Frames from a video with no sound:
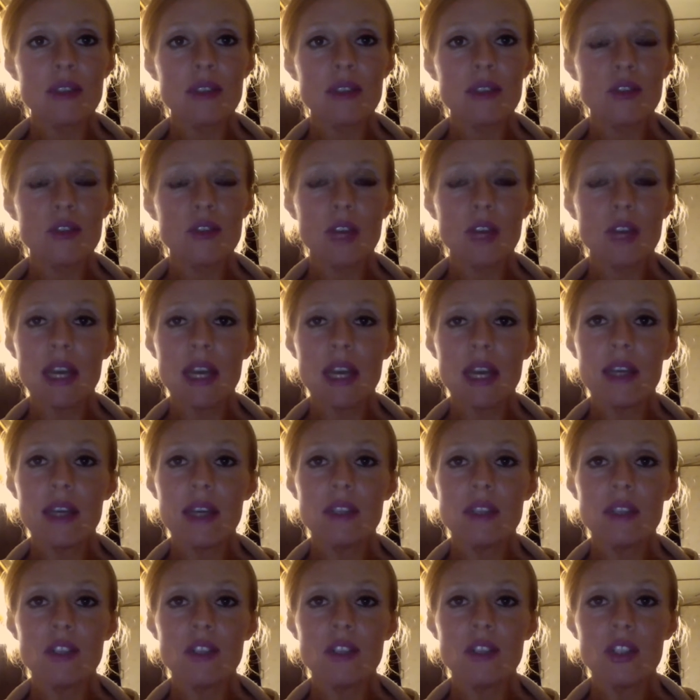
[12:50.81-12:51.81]

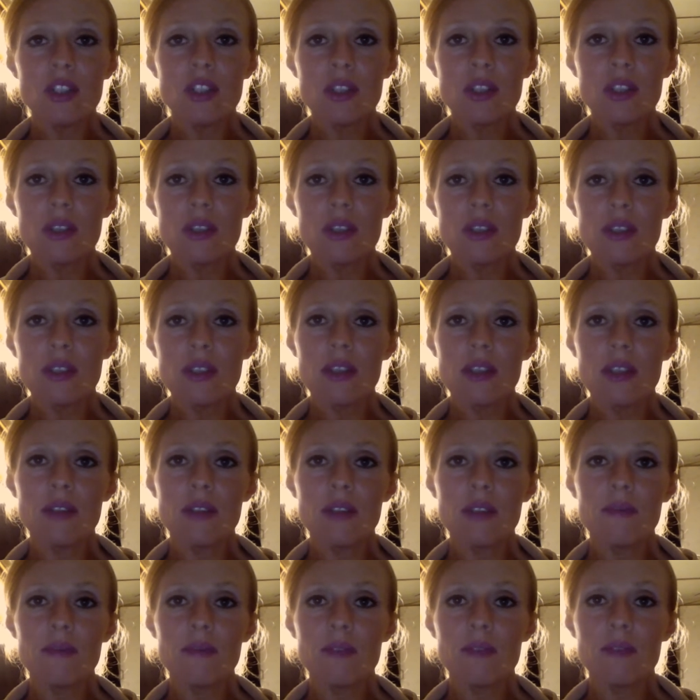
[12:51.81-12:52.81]
strangers in
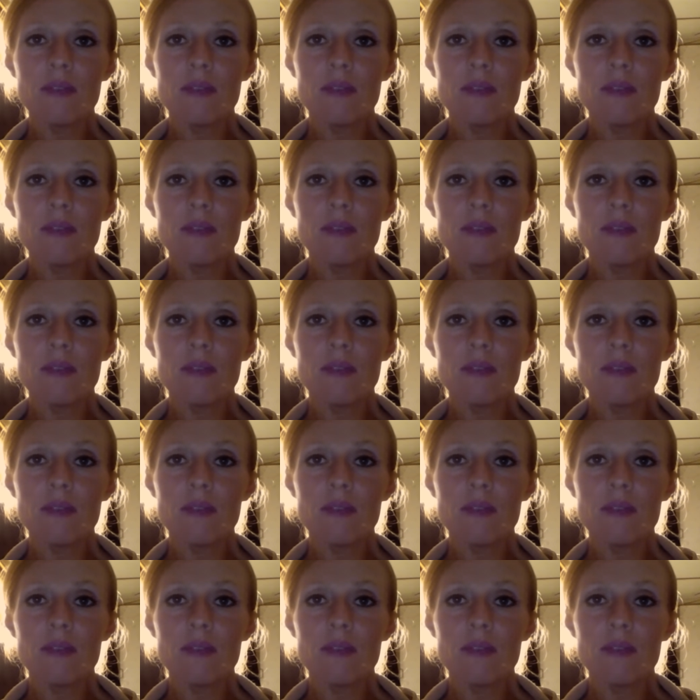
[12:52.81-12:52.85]
the